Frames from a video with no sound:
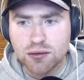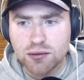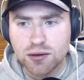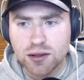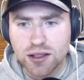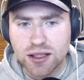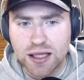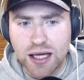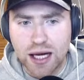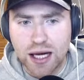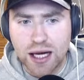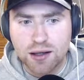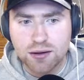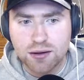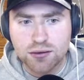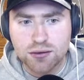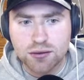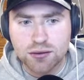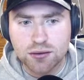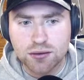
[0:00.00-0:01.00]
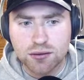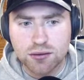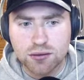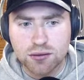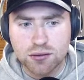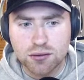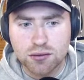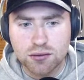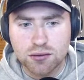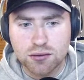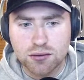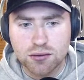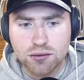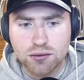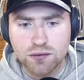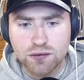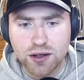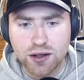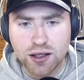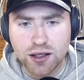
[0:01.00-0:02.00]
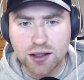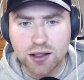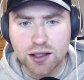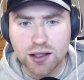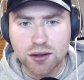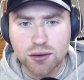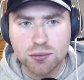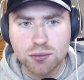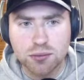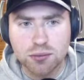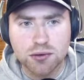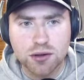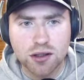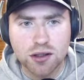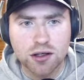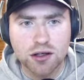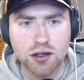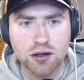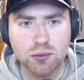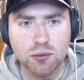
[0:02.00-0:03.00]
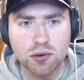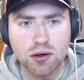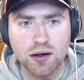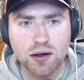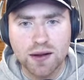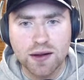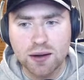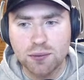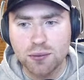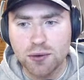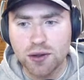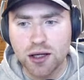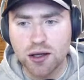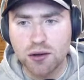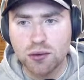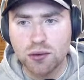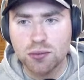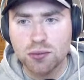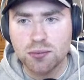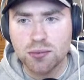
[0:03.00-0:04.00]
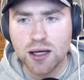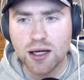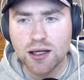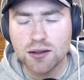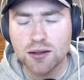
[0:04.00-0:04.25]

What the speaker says: of that. Is that going to help? I don't know why that would help, but